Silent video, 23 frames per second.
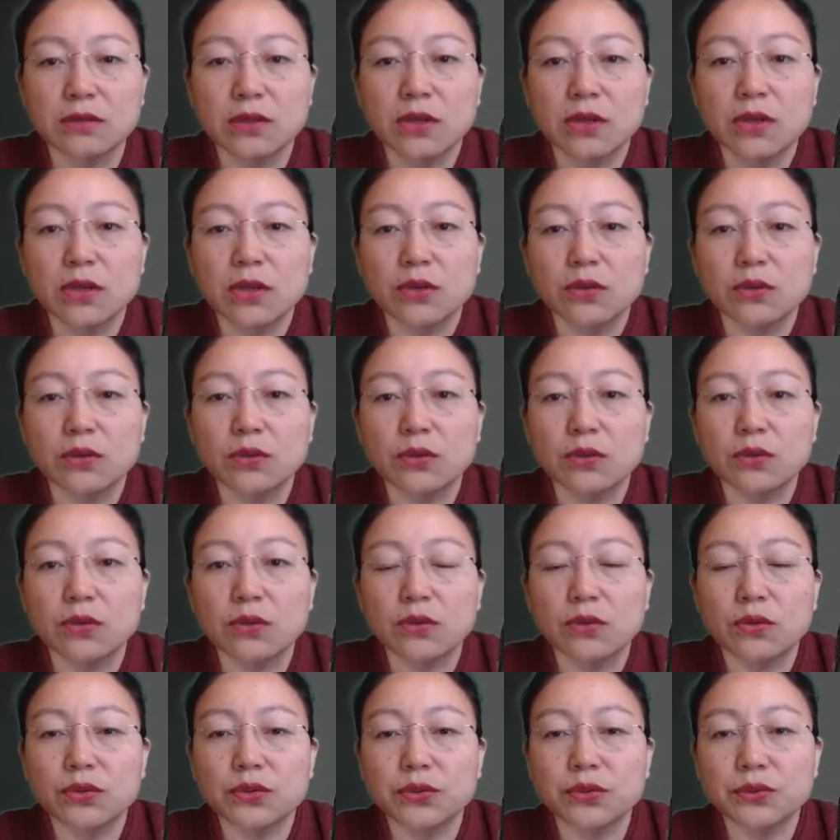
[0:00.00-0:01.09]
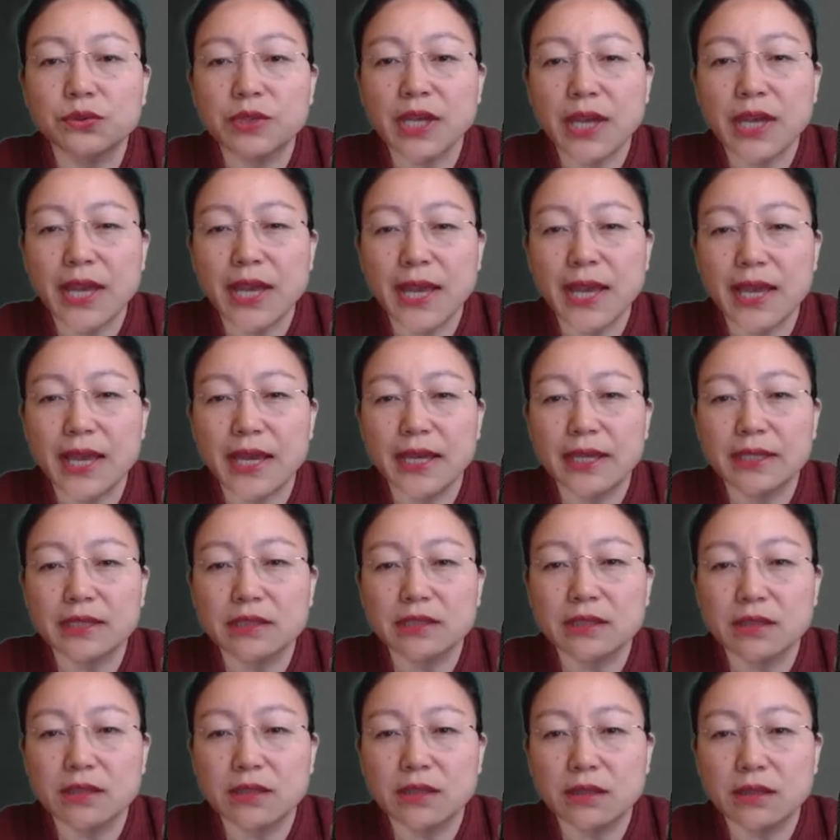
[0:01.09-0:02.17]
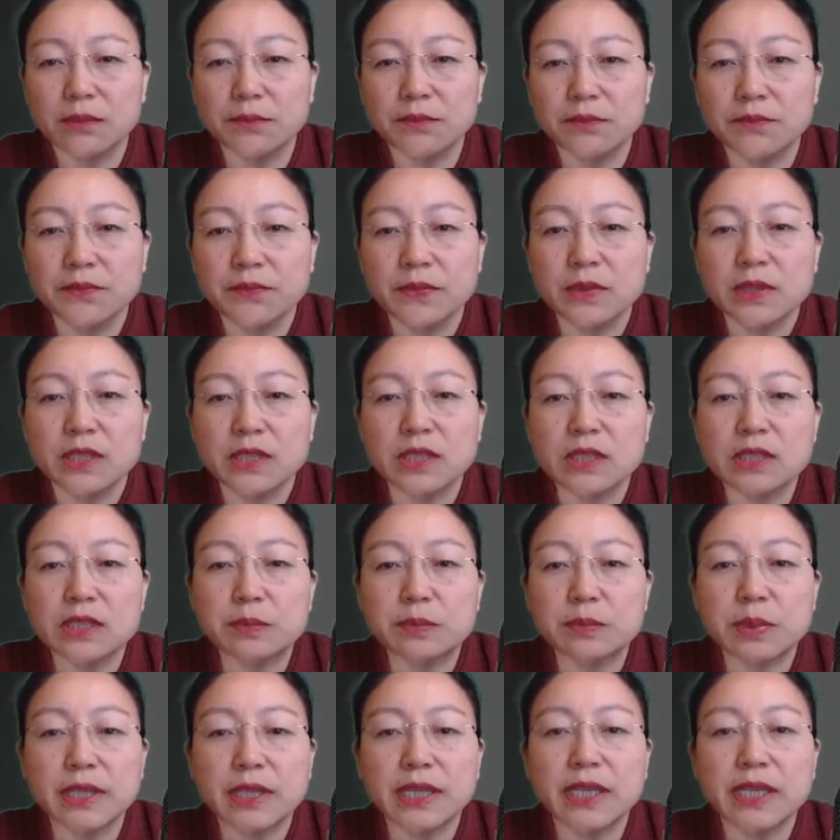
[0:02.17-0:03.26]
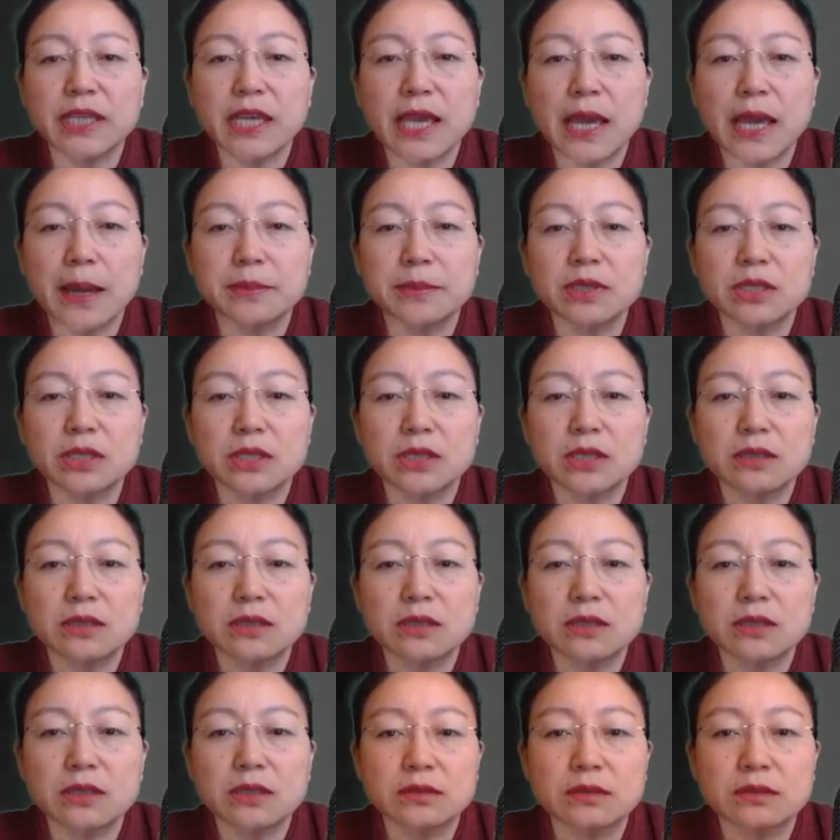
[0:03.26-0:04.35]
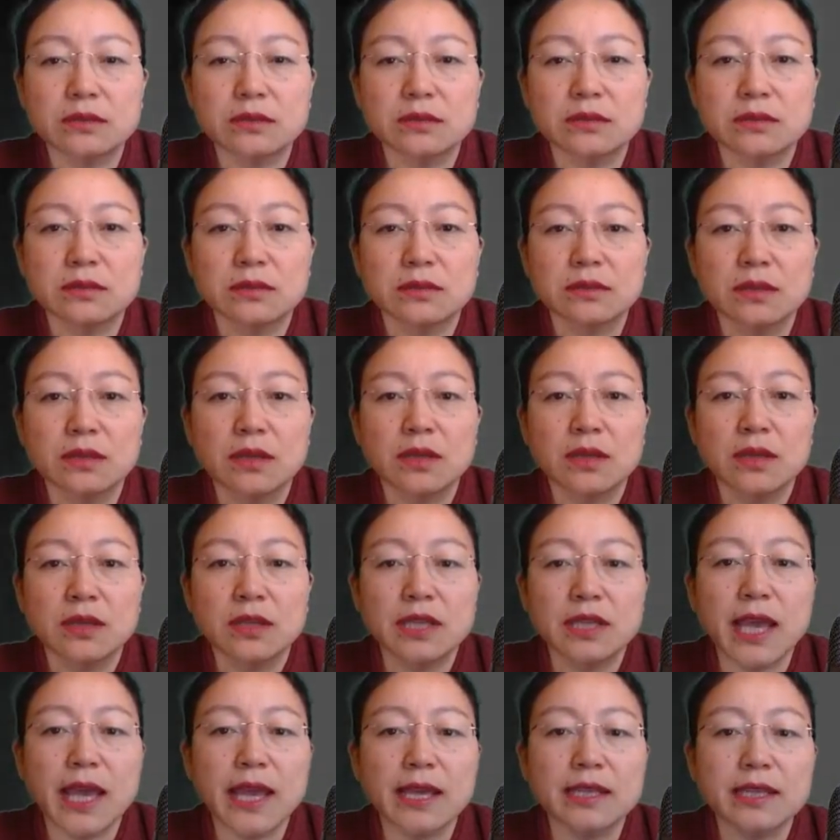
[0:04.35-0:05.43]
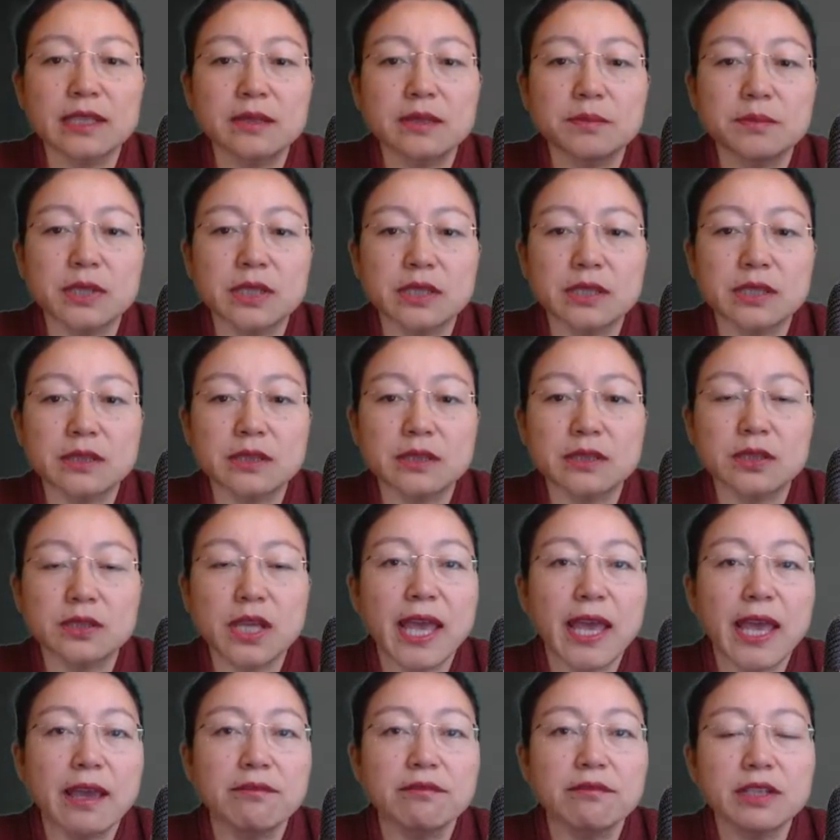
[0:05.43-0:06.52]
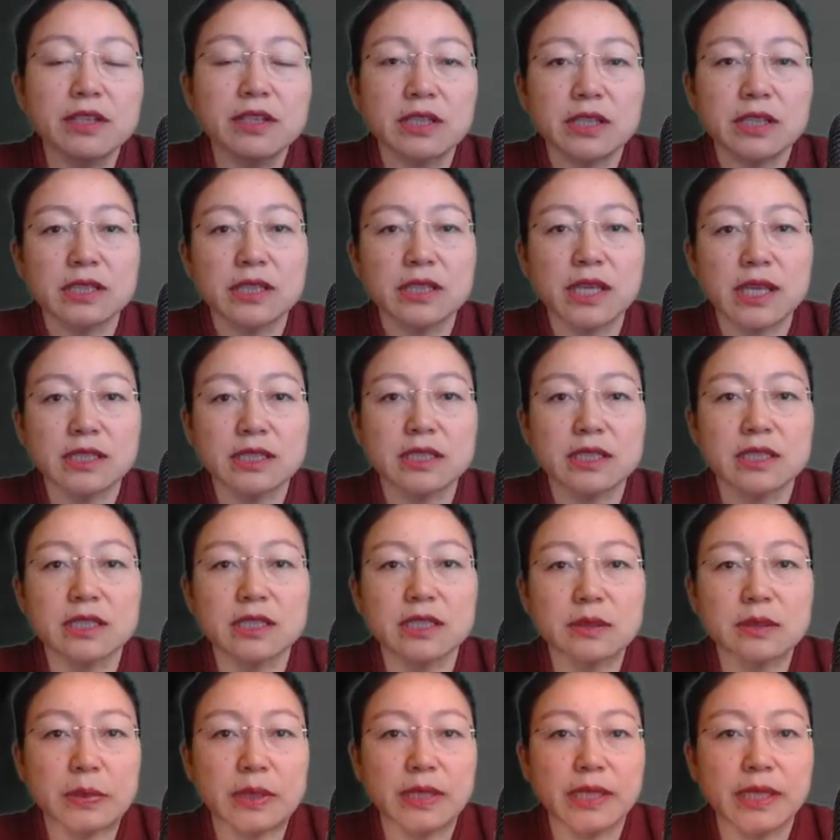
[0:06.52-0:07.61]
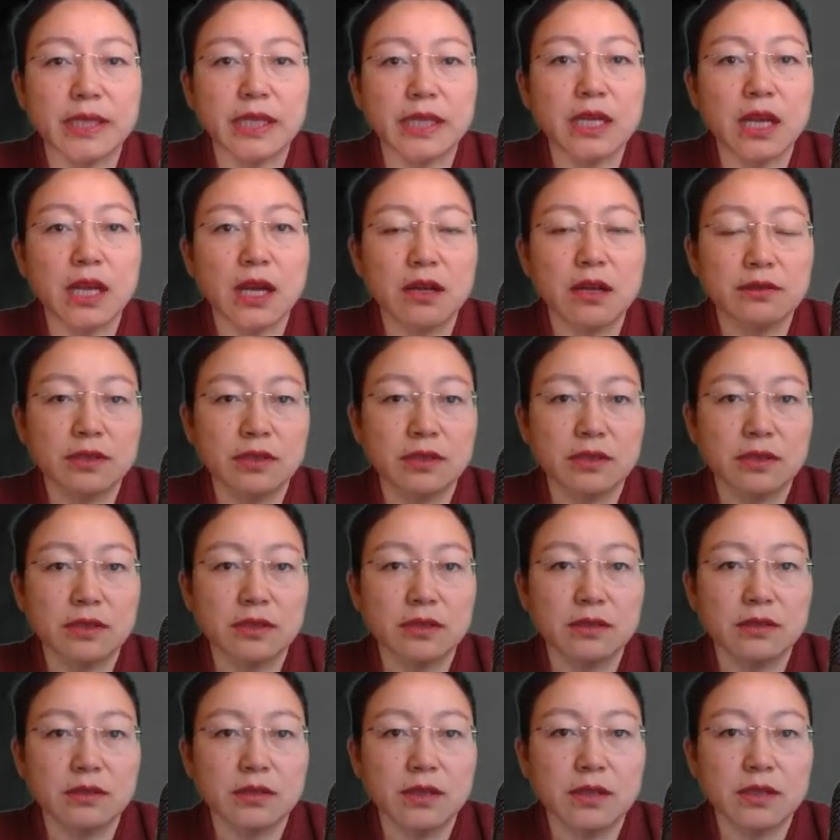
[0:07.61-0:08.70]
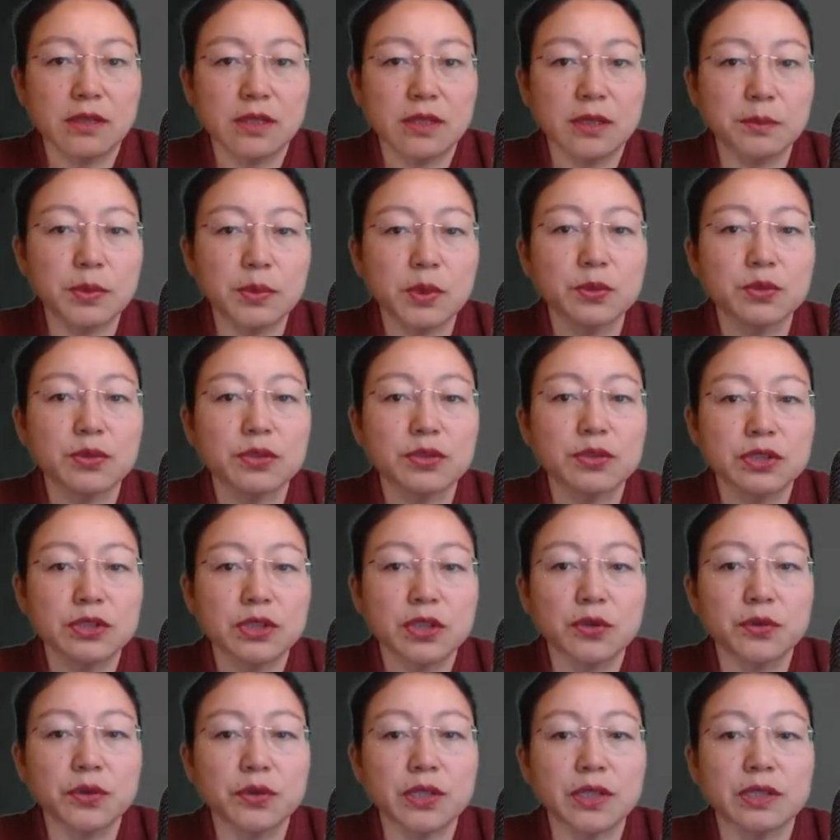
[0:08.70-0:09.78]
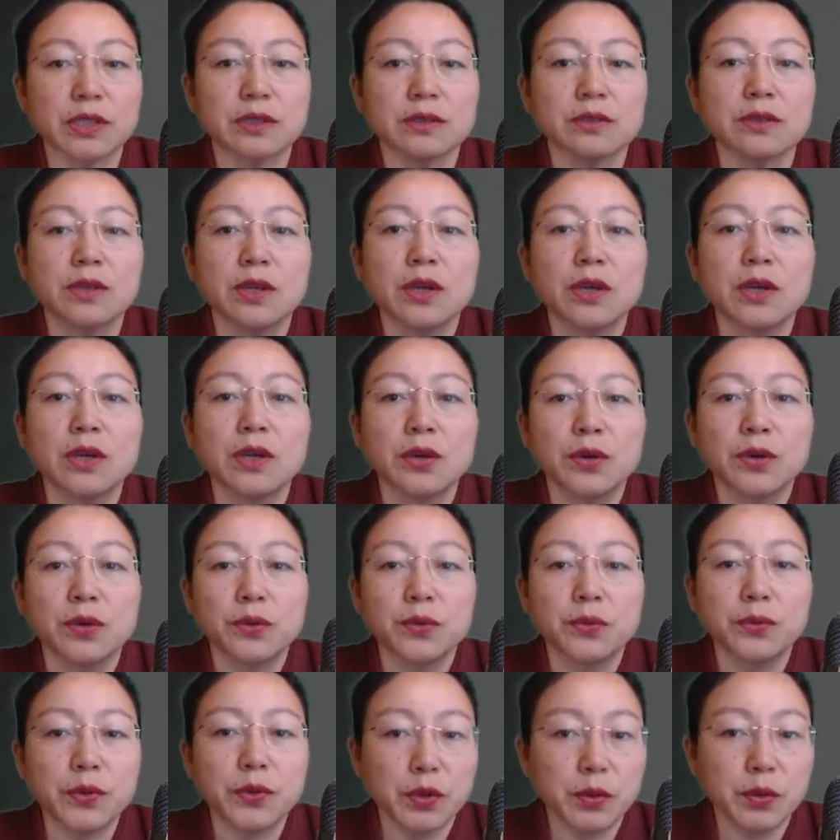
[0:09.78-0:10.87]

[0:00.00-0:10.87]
or you can add display capture. That means everything that's displayed on the computer screen will be